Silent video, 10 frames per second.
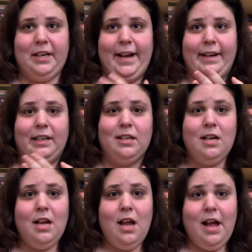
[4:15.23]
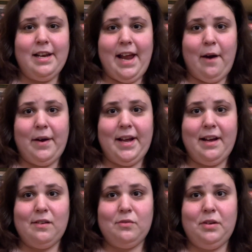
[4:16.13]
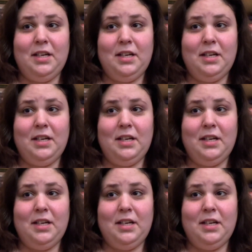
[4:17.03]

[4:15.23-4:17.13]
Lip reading: and now I have